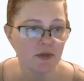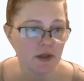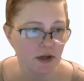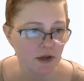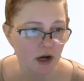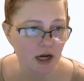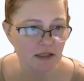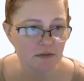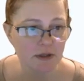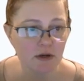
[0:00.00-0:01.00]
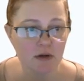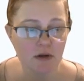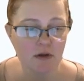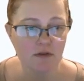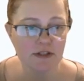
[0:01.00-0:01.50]
The
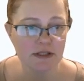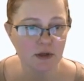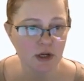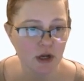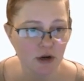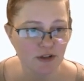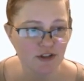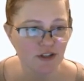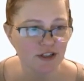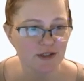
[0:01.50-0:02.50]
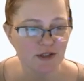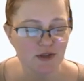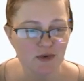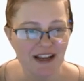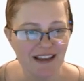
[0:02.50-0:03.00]
hospital facility coinsurance is
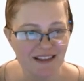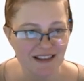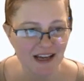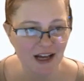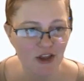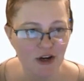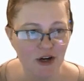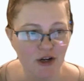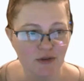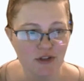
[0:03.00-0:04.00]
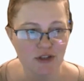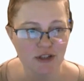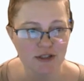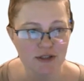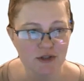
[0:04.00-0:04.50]
$20, and then the other
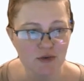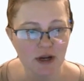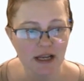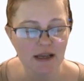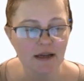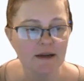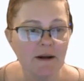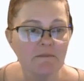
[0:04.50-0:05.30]
coinsurance is $20.